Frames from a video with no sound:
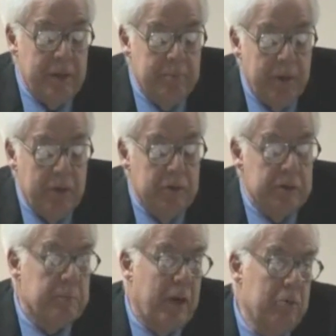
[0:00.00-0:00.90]

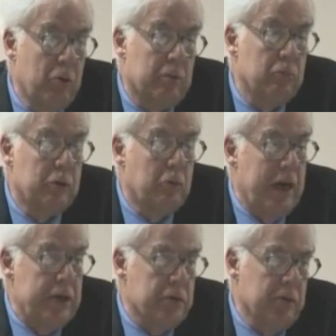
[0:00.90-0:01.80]
imposed by what would
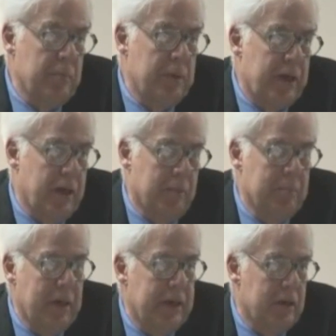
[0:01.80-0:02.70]
gradually become
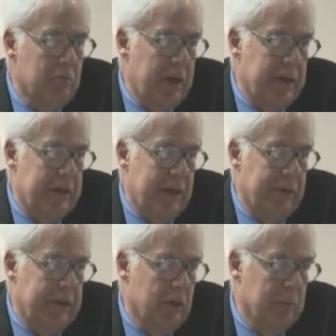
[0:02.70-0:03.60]
an
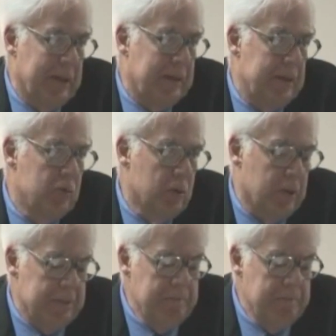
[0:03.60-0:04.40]
hereditary nomenklatura.